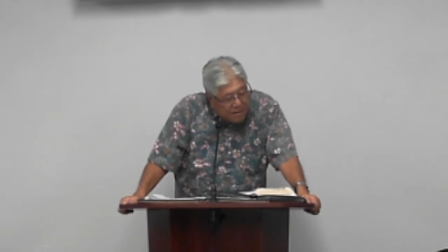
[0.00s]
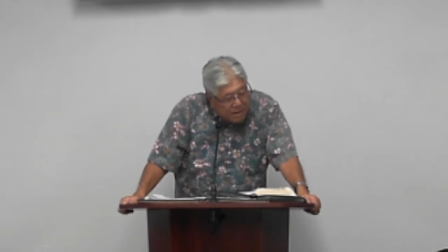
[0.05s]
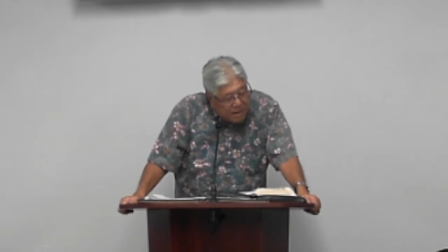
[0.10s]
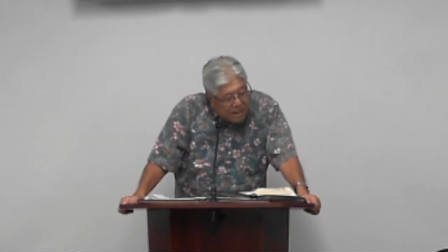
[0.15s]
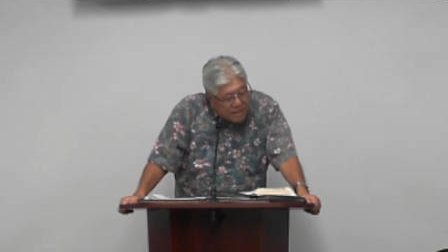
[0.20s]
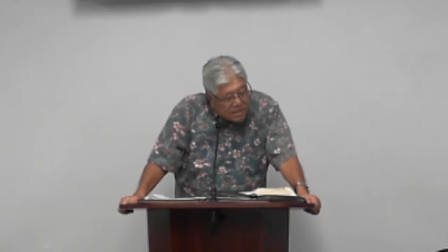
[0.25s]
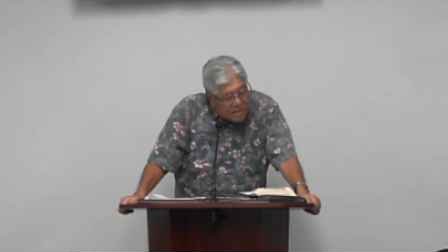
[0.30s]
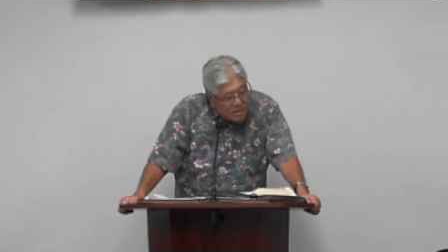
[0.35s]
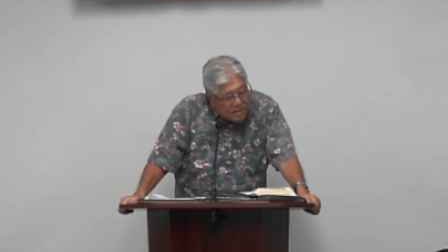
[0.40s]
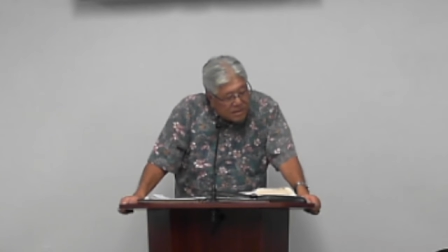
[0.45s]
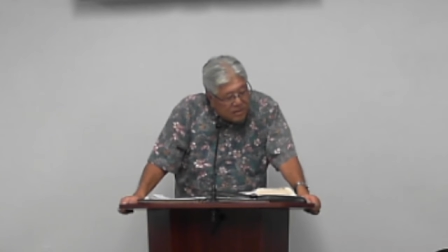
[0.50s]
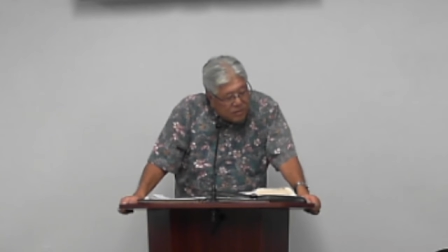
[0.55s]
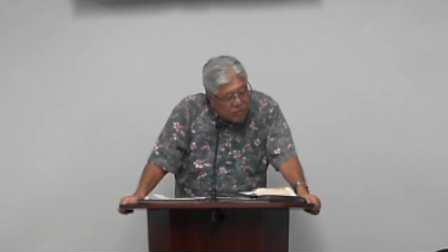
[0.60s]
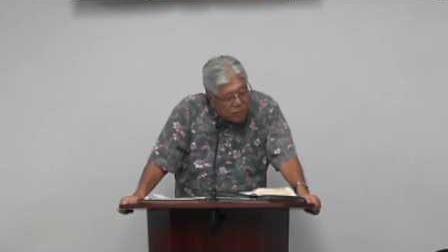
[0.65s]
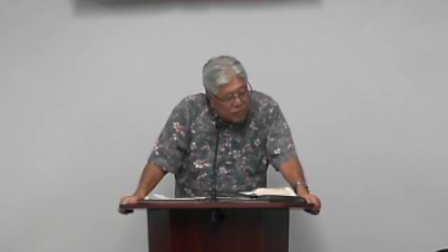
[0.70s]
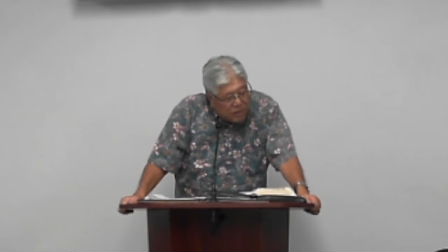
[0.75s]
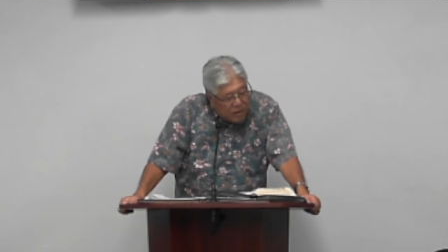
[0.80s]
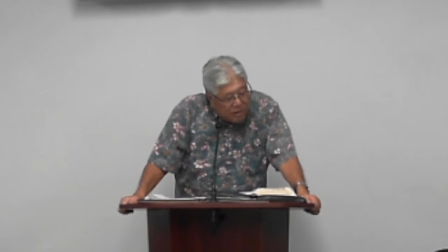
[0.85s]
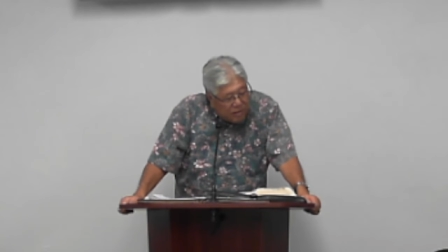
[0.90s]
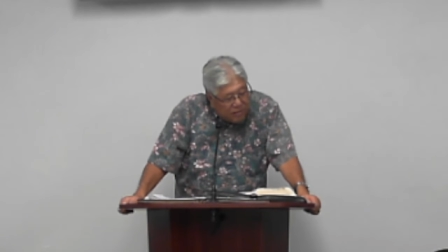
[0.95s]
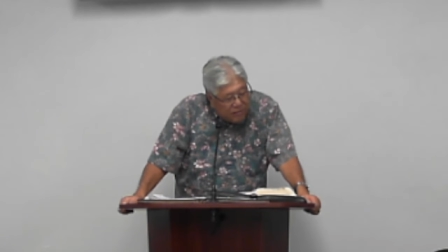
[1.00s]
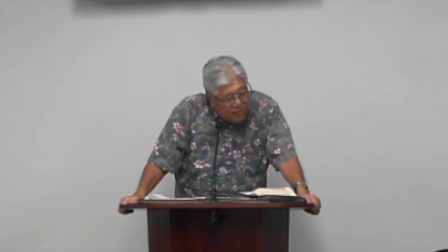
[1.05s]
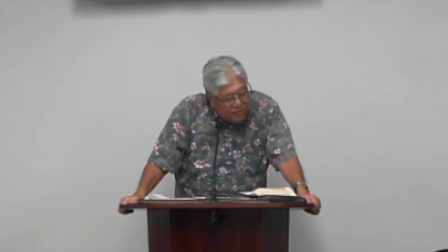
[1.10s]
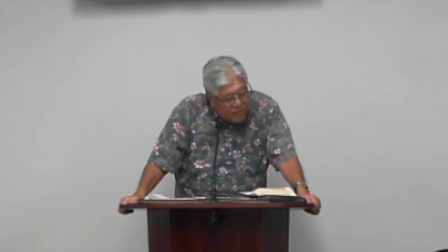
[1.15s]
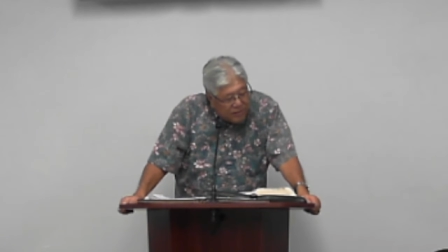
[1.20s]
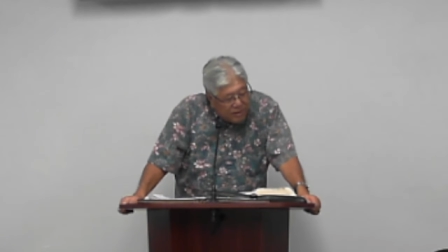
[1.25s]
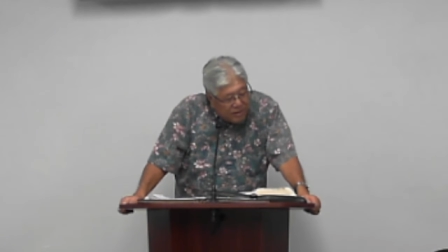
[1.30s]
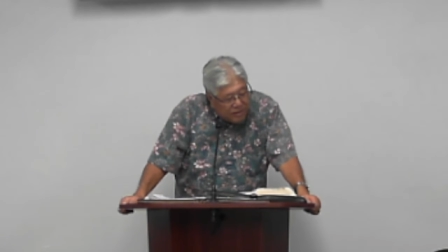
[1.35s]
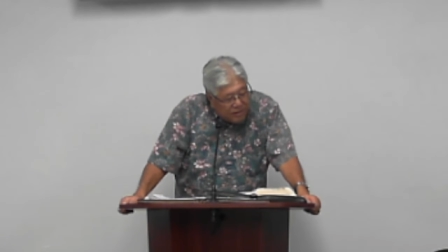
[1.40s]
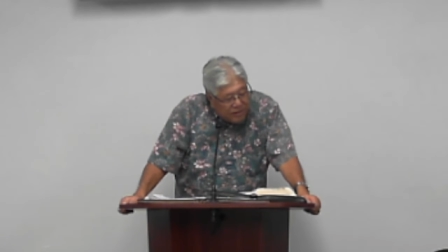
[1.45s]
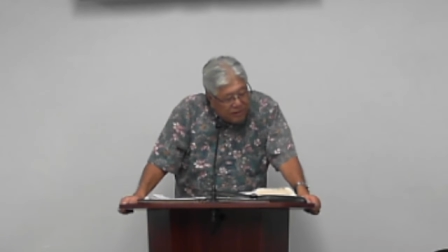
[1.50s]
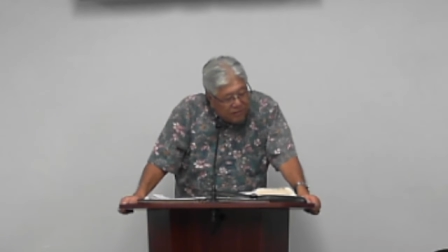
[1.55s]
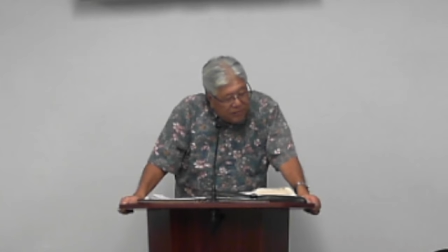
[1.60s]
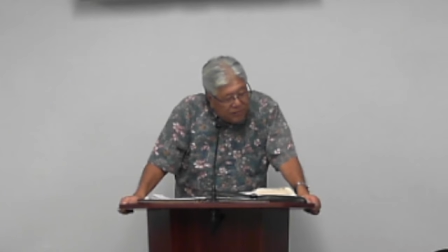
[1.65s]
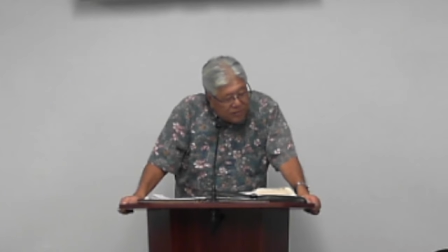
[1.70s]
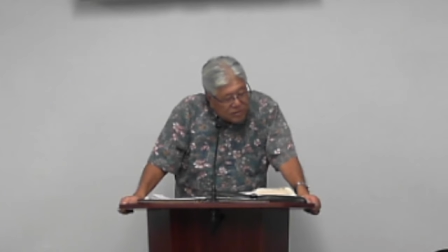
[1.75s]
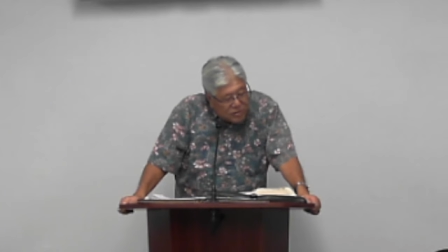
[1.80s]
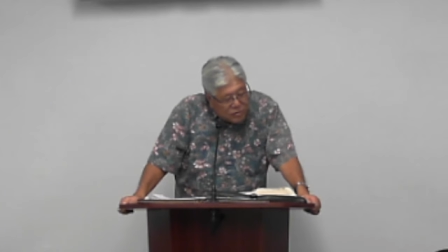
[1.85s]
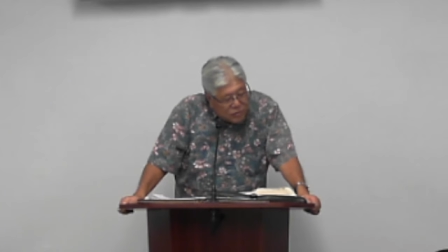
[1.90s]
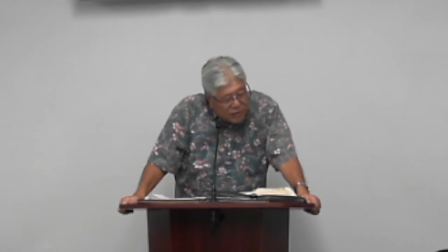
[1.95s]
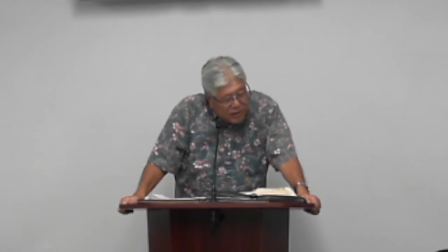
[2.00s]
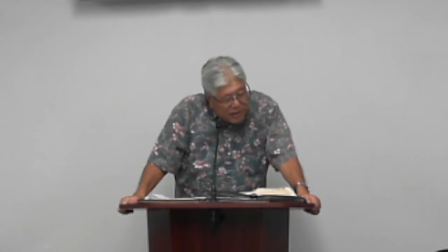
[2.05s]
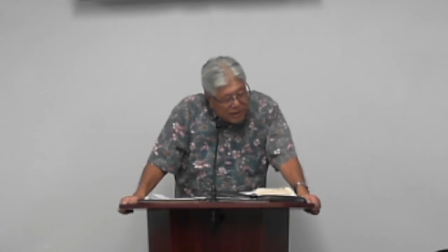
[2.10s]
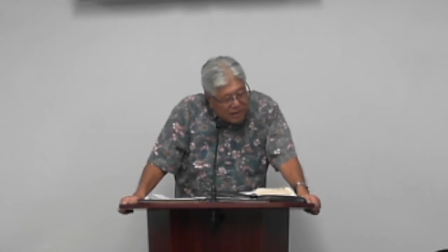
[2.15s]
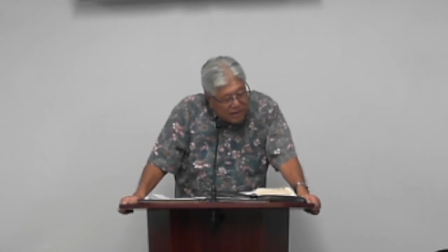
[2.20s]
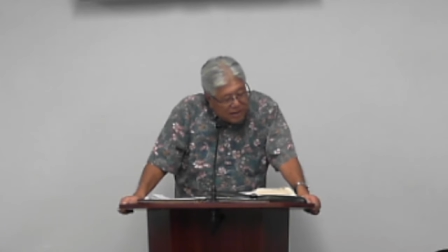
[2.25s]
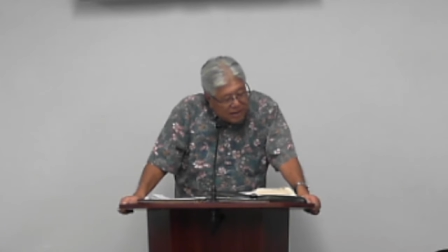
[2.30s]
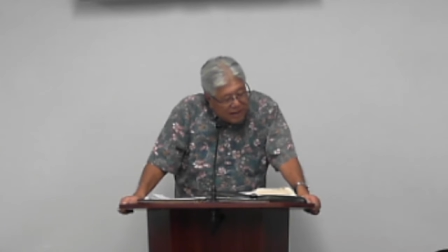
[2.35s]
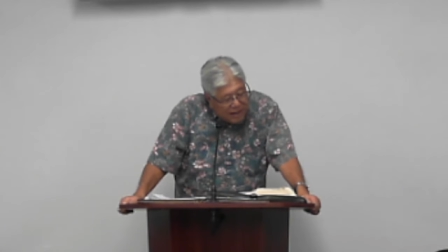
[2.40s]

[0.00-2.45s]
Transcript: He says in 12, that therefore strengthen